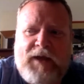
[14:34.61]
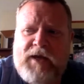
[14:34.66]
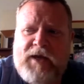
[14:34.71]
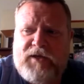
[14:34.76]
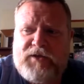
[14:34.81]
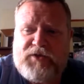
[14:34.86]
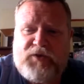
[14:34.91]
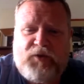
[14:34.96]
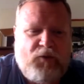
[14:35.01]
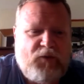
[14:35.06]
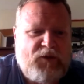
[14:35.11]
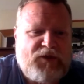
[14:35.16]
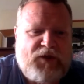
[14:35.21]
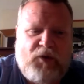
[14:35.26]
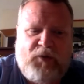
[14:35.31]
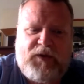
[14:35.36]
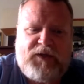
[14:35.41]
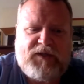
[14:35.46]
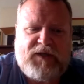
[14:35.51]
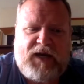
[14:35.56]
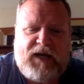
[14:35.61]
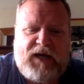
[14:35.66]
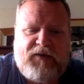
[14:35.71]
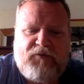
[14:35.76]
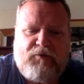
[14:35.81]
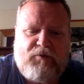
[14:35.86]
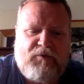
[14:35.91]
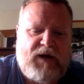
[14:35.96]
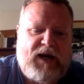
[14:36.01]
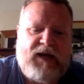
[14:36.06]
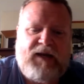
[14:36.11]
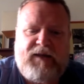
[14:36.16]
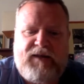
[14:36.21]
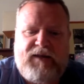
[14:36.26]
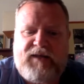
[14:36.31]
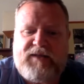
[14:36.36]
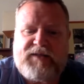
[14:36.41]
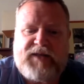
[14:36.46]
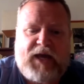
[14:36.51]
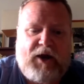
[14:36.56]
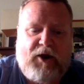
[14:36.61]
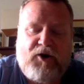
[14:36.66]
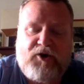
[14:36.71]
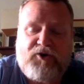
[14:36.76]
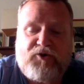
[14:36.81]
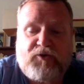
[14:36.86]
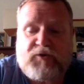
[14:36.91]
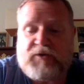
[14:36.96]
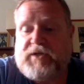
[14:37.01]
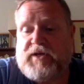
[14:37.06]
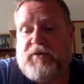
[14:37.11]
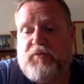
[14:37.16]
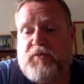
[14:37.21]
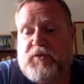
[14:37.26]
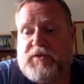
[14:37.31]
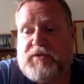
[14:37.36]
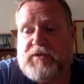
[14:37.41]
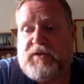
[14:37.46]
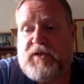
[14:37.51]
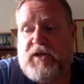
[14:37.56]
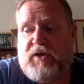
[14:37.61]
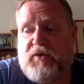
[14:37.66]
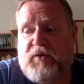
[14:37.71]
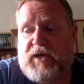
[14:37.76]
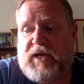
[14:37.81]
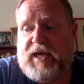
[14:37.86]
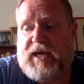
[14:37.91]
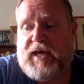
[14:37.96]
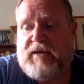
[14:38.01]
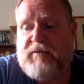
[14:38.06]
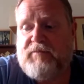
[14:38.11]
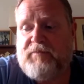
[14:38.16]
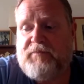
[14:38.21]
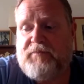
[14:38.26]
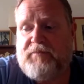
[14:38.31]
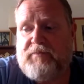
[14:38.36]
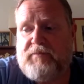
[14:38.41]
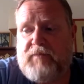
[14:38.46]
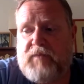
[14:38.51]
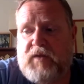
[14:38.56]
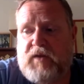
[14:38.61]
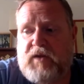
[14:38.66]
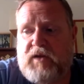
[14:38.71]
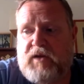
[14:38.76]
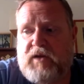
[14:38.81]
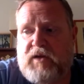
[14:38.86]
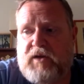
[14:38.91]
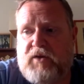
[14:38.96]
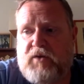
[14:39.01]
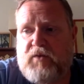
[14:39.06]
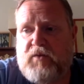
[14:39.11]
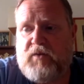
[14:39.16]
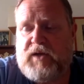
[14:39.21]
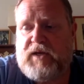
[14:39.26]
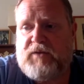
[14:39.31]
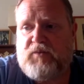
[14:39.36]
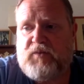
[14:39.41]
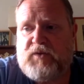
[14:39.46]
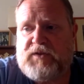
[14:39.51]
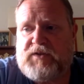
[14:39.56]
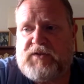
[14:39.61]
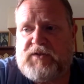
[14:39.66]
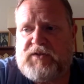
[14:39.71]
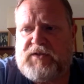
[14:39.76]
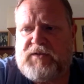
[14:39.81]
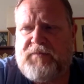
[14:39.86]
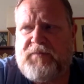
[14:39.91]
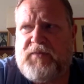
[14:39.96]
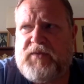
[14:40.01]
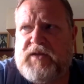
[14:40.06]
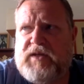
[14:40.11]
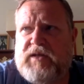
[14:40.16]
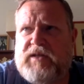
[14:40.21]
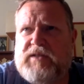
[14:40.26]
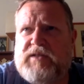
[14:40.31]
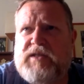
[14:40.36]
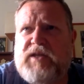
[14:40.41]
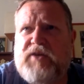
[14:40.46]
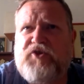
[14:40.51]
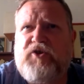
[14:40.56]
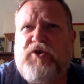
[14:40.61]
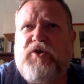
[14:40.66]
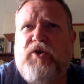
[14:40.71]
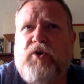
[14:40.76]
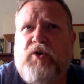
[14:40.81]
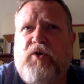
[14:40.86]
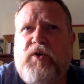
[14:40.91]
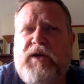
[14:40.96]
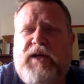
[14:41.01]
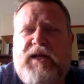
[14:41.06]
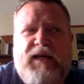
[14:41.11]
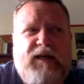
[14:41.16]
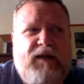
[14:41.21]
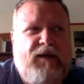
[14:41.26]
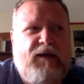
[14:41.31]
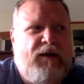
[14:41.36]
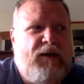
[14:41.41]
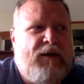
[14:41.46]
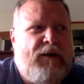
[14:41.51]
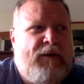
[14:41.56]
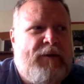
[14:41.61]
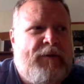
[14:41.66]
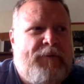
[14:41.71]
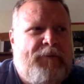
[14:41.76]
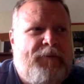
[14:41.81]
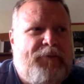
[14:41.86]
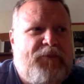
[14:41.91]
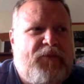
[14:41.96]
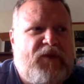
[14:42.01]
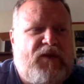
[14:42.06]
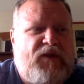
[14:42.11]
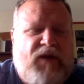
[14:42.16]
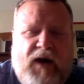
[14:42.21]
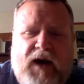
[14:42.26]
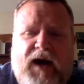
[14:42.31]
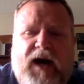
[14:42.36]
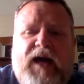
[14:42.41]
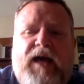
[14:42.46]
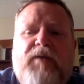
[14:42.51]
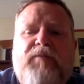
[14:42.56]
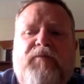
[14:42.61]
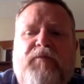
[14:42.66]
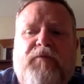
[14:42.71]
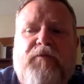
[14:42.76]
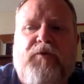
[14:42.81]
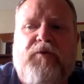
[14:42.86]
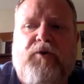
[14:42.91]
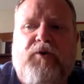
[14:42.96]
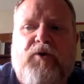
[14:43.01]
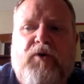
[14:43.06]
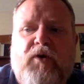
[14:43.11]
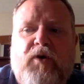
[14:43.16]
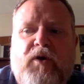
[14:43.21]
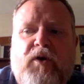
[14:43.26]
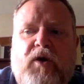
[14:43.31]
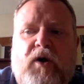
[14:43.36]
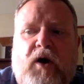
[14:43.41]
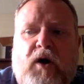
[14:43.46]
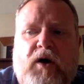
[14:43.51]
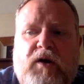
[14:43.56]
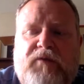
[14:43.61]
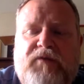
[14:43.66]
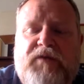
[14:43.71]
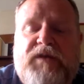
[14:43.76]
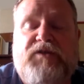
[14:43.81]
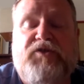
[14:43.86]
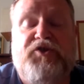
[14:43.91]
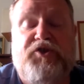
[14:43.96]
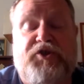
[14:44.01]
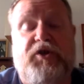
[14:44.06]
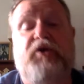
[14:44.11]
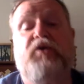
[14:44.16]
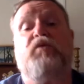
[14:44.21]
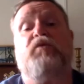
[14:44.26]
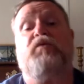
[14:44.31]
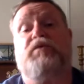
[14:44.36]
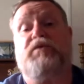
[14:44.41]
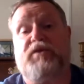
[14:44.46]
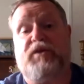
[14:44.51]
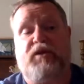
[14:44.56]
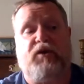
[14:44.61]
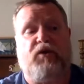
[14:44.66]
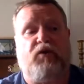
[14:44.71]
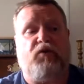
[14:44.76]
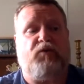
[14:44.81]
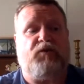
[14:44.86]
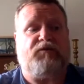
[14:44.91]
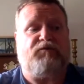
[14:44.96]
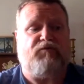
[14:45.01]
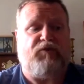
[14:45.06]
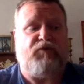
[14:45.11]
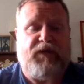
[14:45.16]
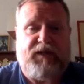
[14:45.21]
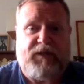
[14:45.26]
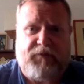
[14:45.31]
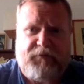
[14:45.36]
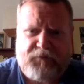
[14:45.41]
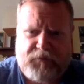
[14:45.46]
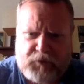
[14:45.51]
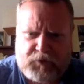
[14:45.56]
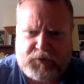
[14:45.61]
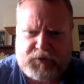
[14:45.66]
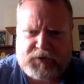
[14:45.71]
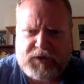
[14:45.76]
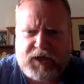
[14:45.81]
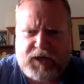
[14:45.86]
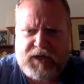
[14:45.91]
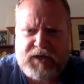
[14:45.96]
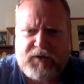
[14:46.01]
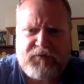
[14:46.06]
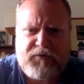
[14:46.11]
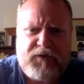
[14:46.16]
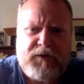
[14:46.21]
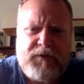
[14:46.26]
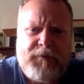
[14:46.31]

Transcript: so it was always kind of creating these characters, and it was again it was such an early time for all of these shows. It was really the first kind of